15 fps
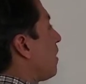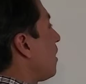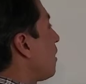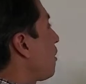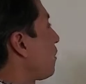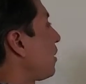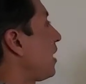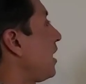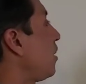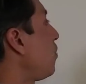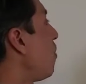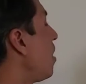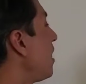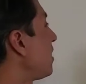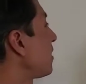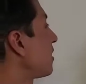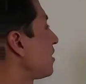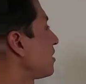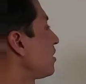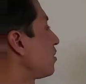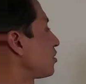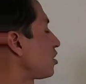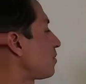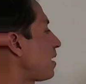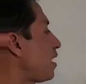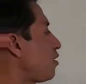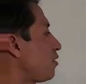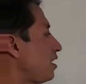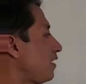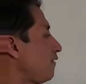3 and 1 because those are my
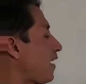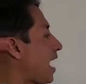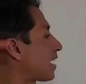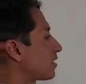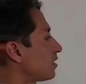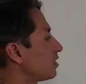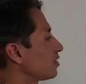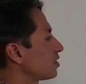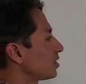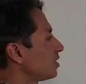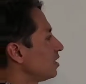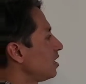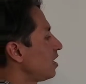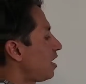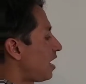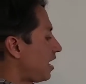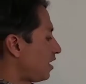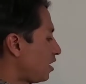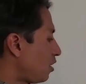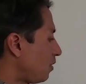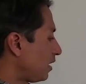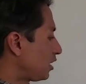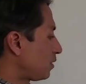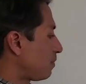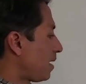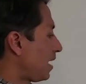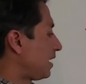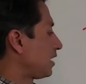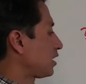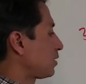only factors. I know it's
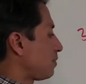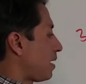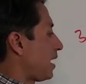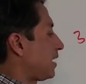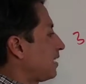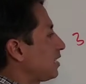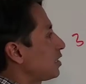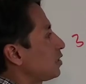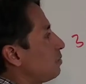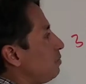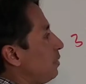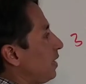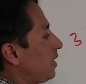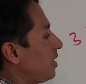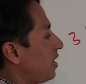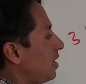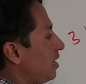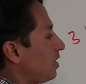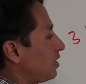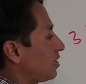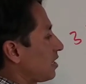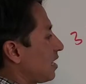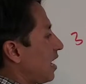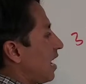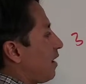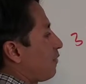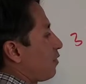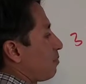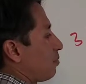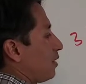minus minus because I
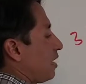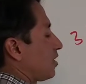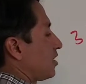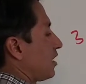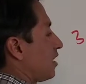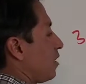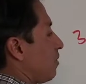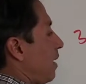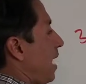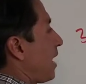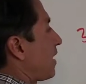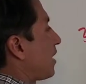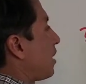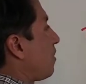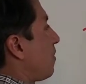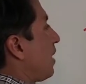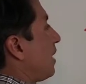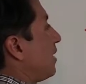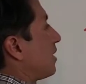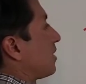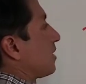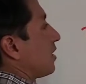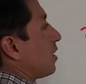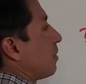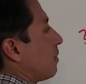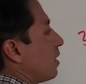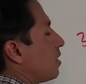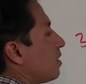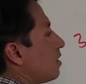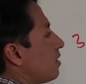have a plus in the back and a minus in the
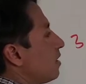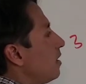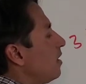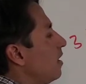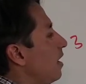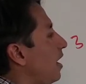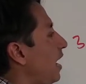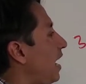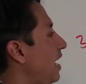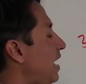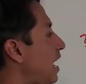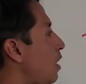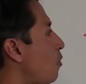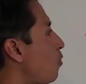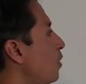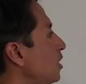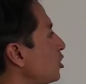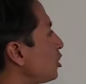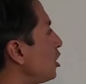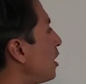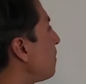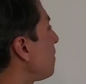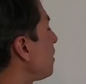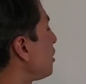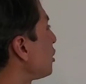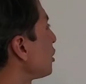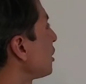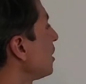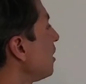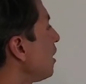middle. And now which
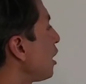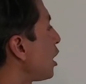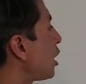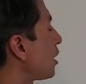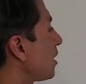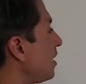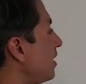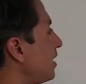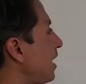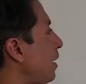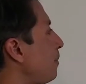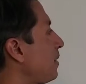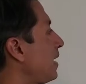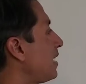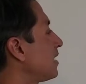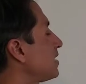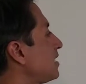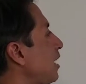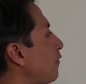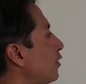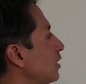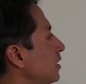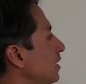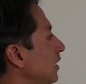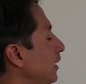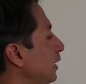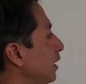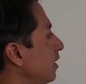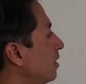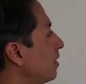numbers are going to get me a
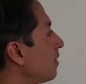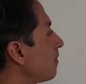17?